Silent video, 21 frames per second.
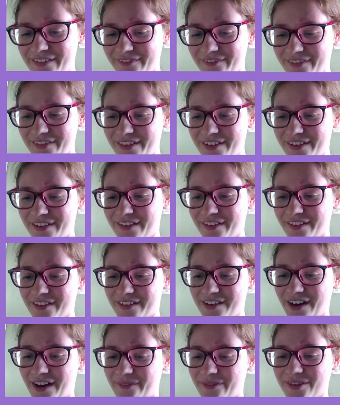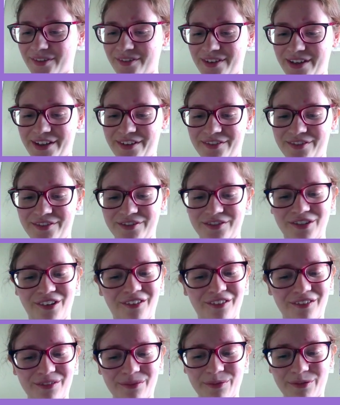It's an absolutely
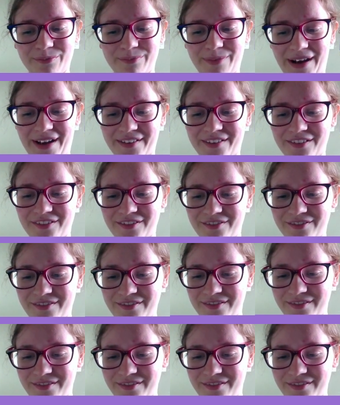adorable pattern.